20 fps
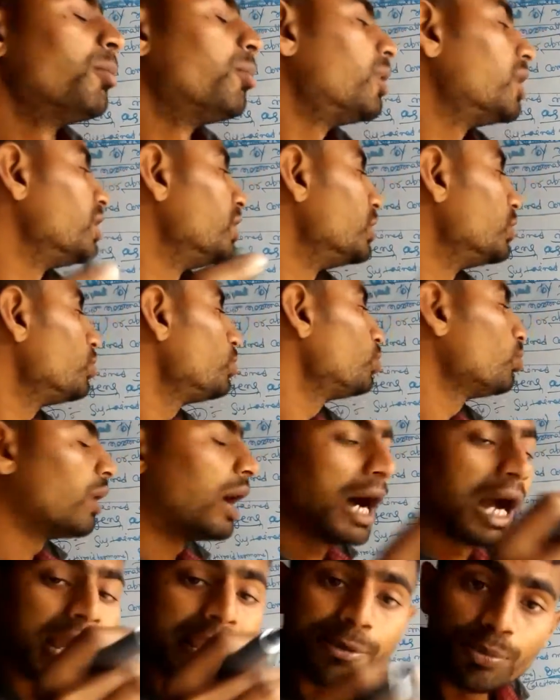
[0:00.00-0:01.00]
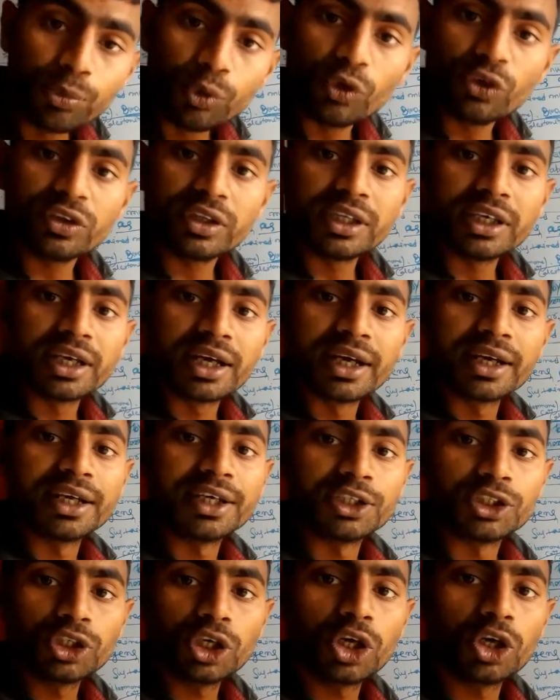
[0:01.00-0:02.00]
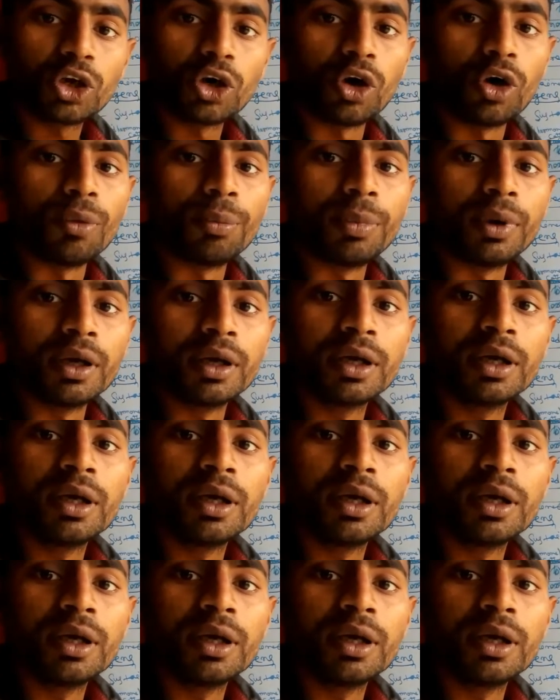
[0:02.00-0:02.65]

but due to hyposecretion of